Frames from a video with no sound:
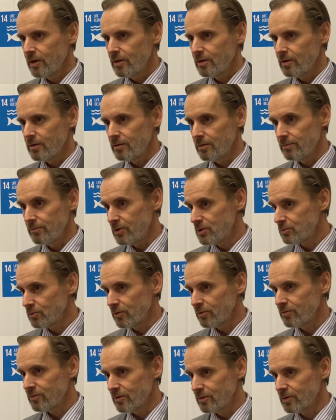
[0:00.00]
which
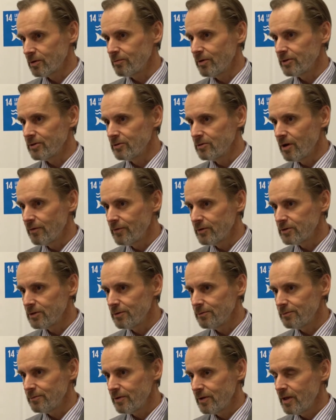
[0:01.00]
was quite
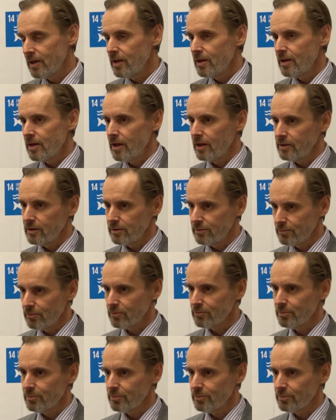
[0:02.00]
innovative. And it was